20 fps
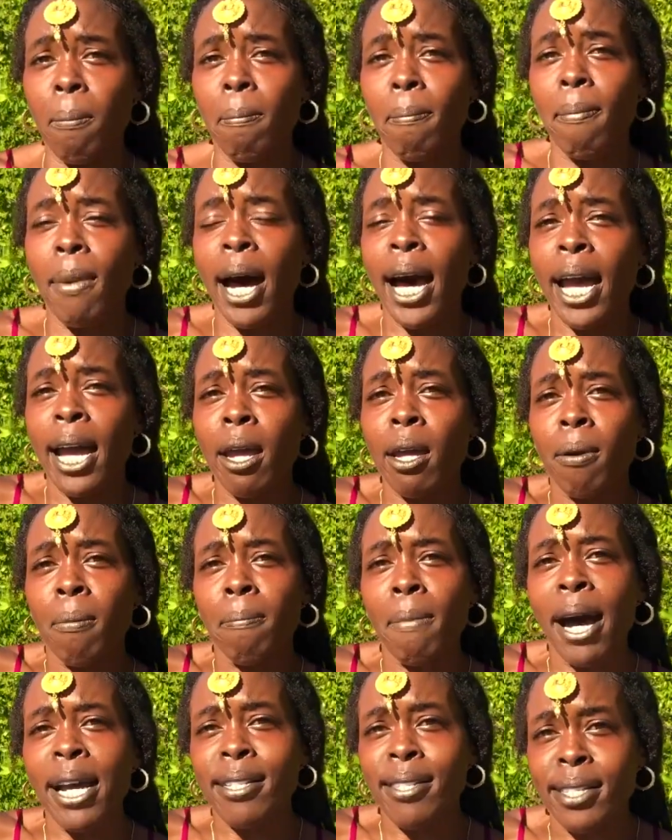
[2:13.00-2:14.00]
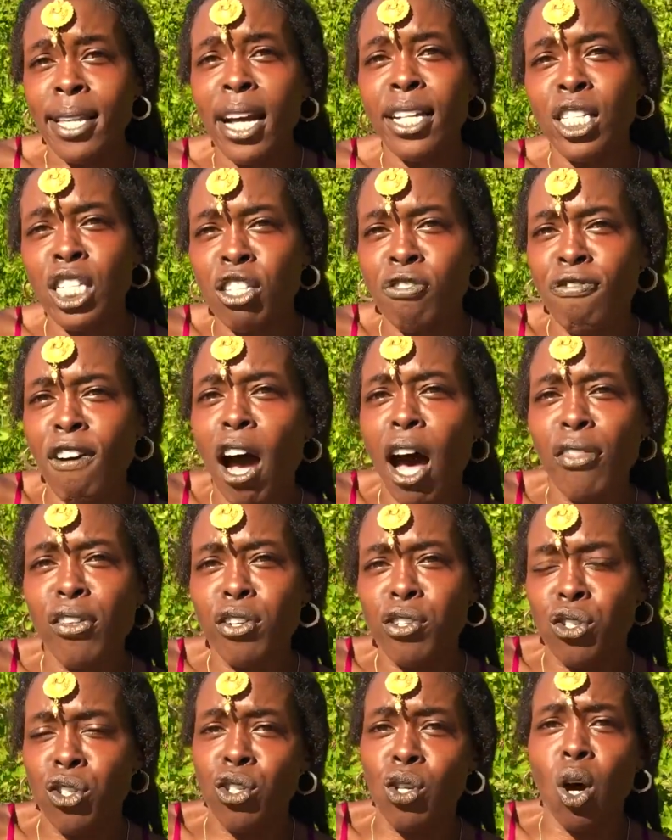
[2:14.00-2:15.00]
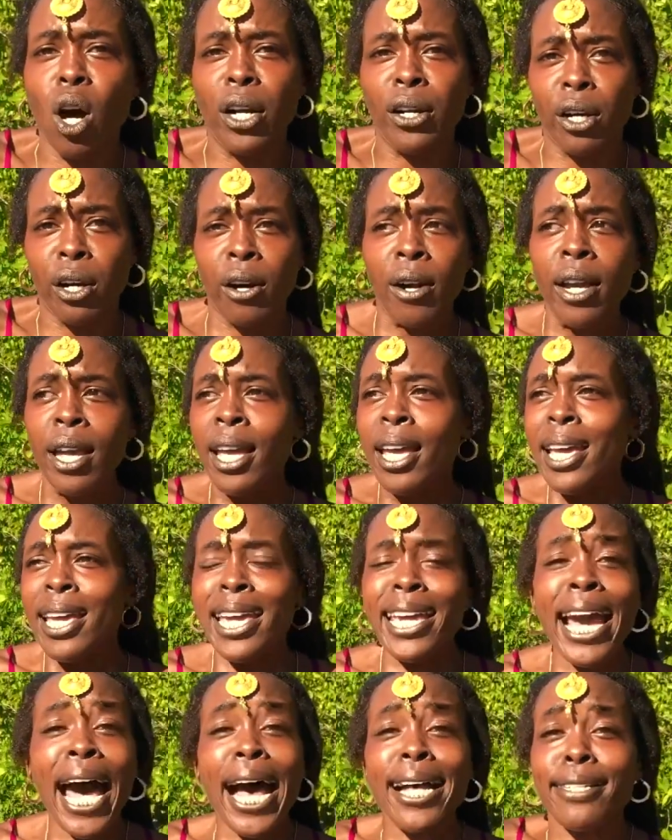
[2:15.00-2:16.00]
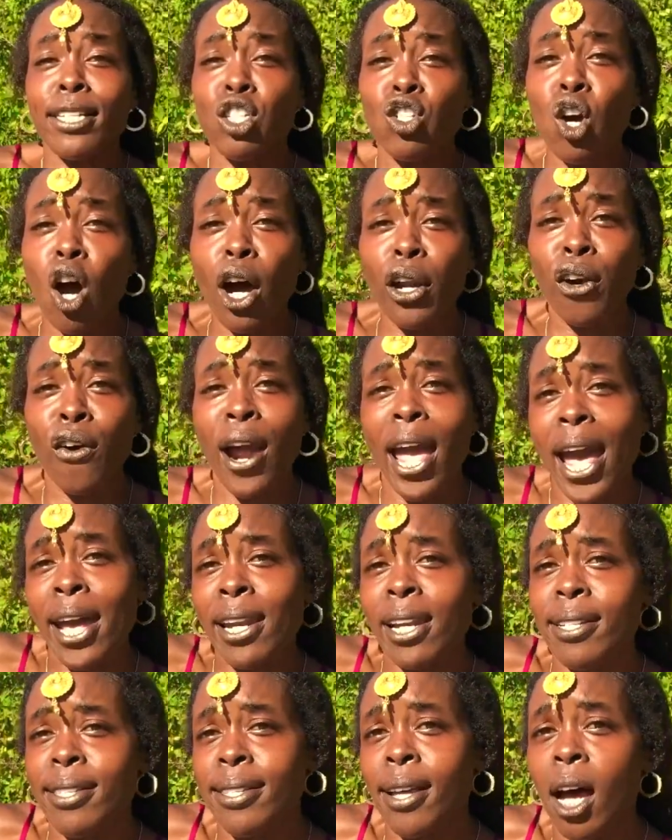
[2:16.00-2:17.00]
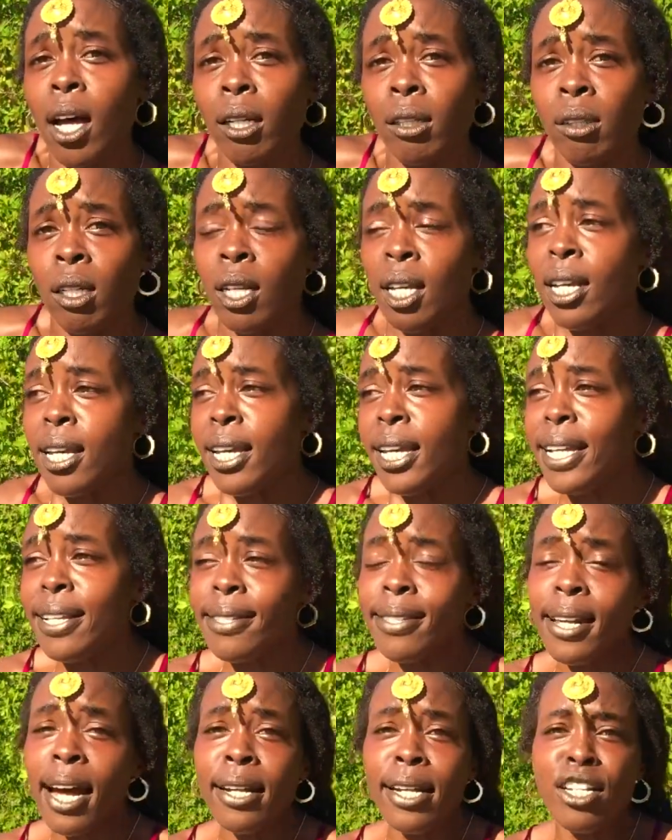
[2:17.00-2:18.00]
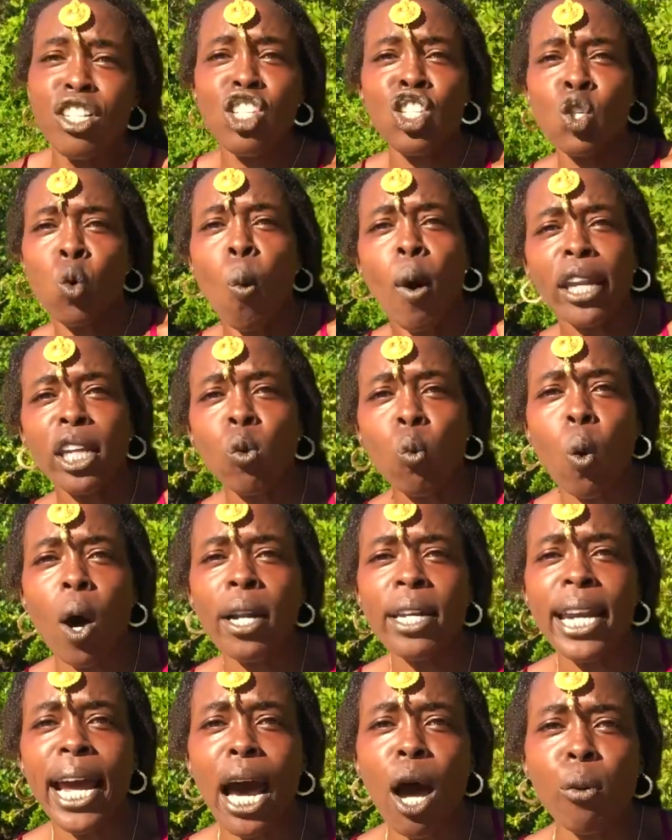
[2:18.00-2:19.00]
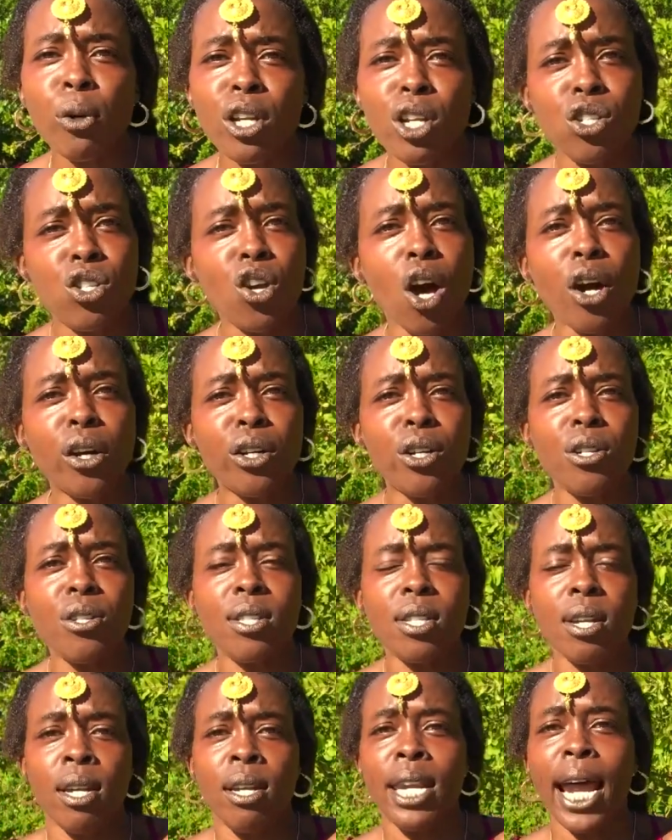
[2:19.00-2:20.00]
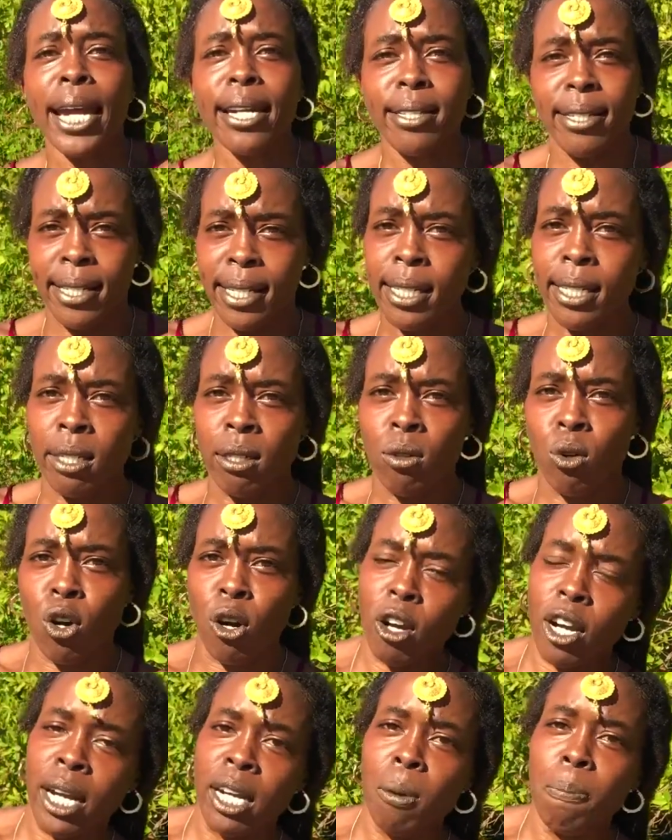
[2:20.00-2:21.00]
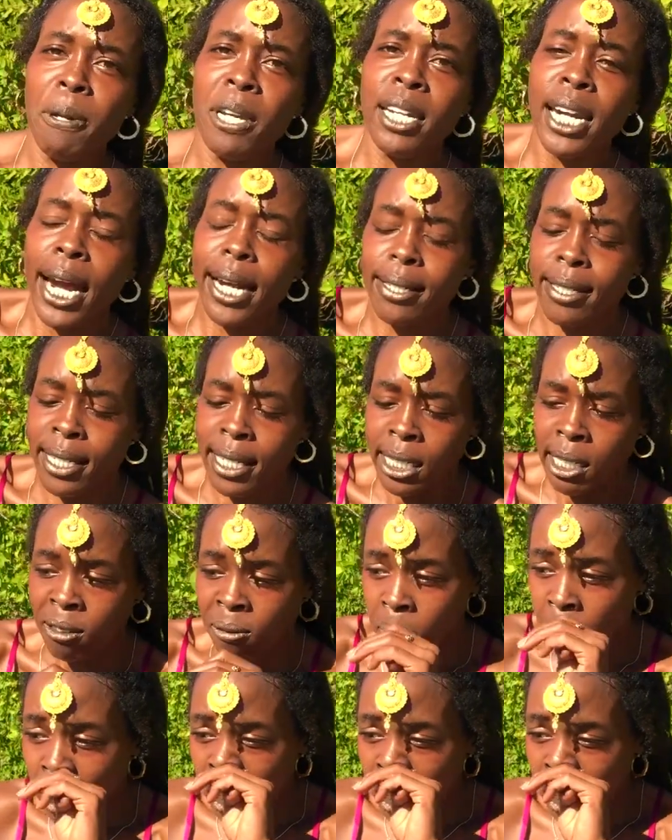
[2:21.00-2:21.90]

my son's father's daughter. He has a daughter and a son. His son is 21 now and his daughter's 19, or gonna be 19.